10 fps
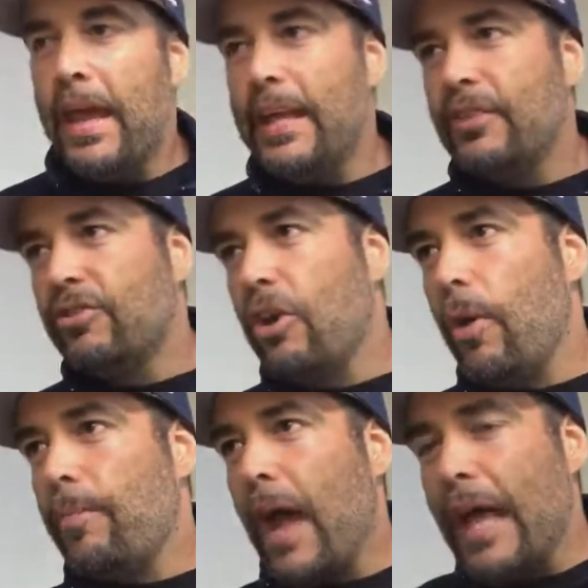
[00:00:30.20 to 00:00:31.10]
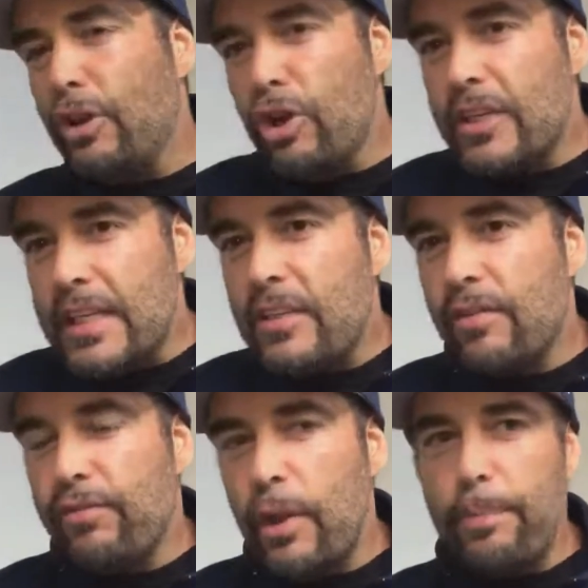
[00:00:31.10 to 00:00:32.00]
and so I looked
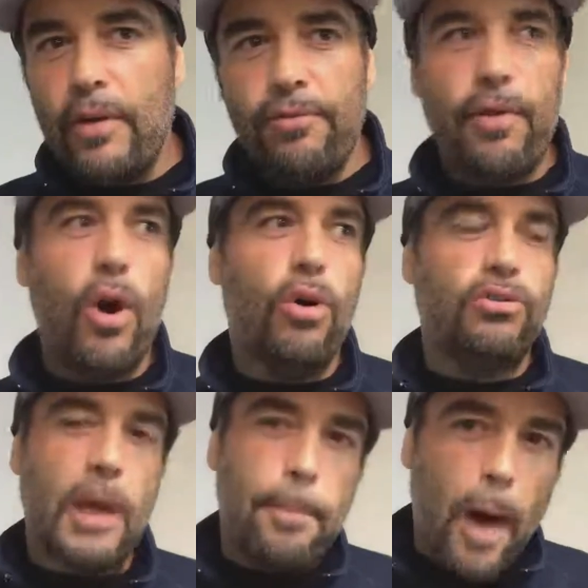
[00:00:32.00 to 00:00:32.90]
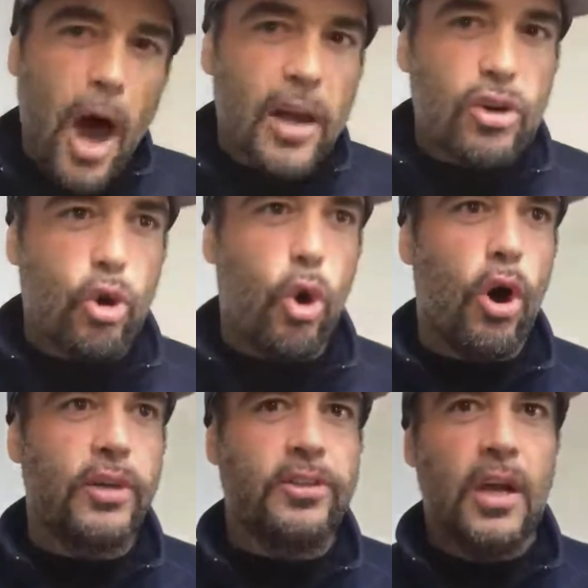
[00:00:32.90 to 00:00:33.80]
into flipping phones. I bought a
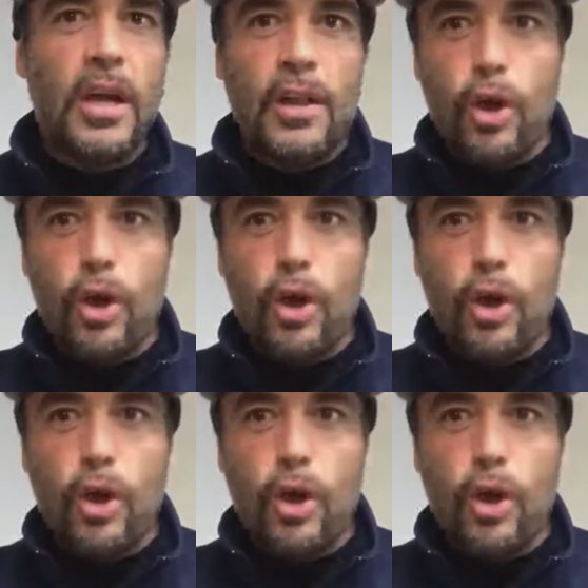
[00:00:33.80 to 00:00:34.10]
course.